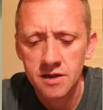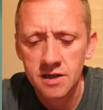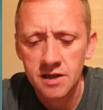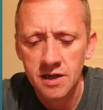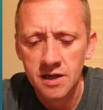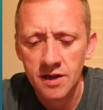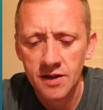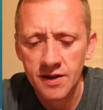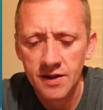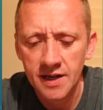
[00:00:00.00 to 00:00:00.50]

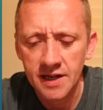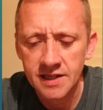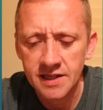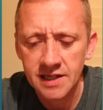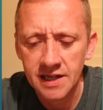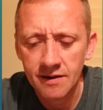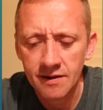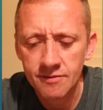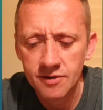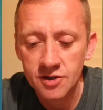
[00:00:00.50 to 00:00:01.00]
I think it's
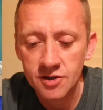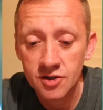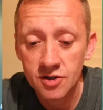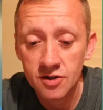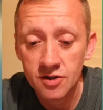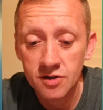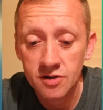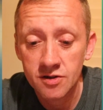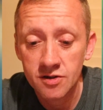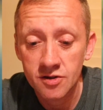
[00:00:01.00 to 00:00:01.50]
11 and
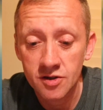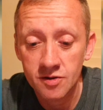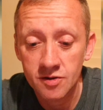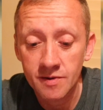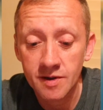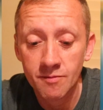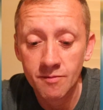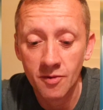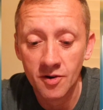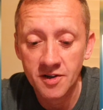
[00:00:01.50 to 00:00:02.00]
2 there's a
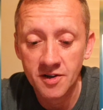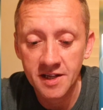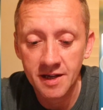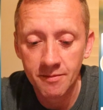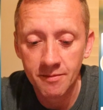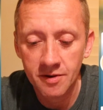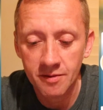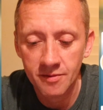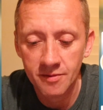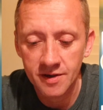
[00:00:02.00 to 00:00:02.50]
wee
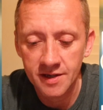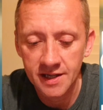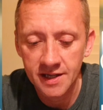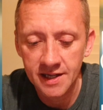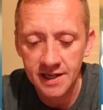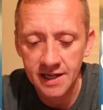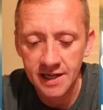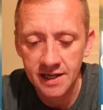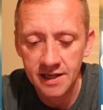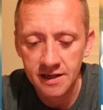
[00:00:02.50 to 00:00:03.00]
mudkip community
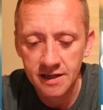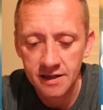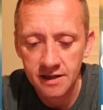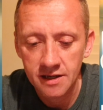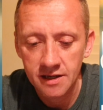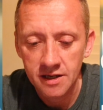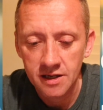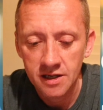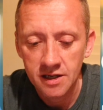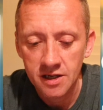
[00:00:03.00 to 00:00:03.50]
day
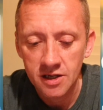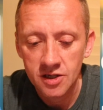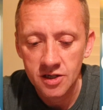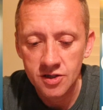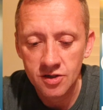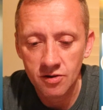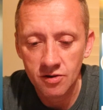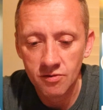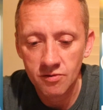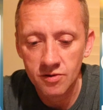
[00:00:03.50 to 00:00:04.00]

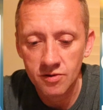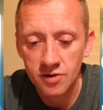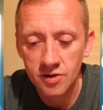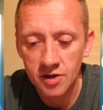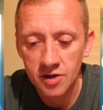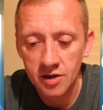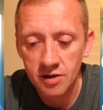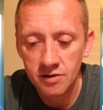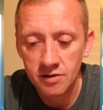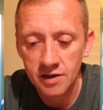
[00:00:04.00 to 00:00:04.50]
so
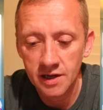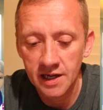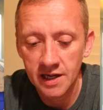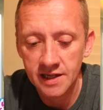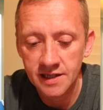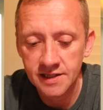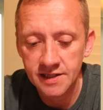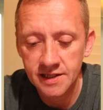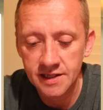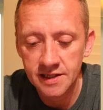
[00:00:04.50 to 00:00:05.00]
there
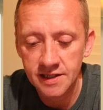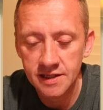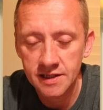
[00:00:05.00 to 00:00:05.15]
is